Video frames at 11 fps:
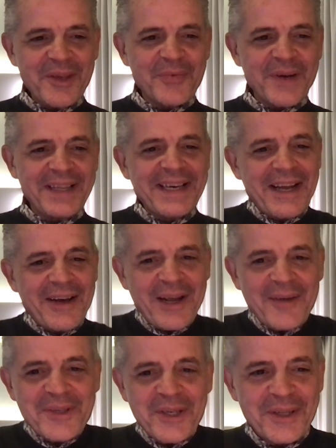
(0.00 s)
You find that out
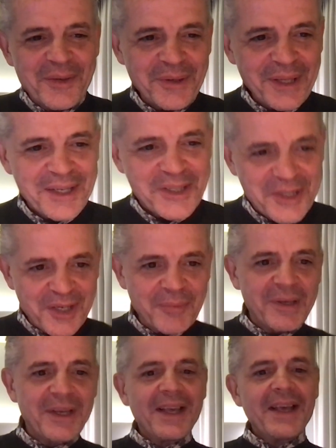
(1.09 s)
after you're in the relationship.